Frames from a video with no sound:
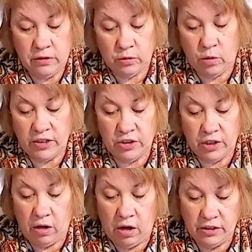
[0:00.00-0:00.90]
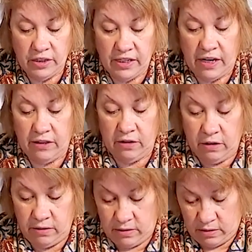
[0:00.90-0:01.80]
Scrunch it all
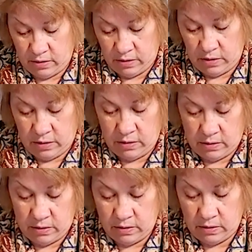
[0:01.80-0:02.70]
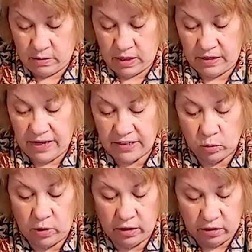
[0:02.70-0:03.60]
together, and that's
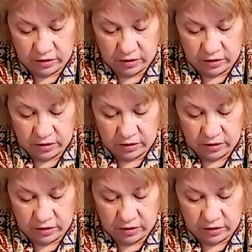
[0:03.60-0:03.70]
what it